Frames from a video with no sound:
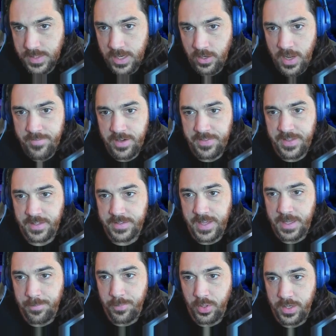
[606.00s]
They don't have anything
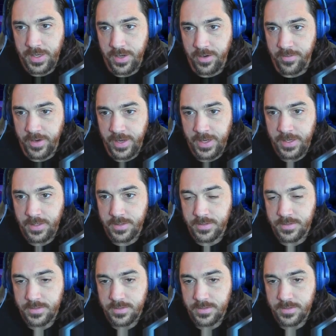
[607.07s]
they can put here, right?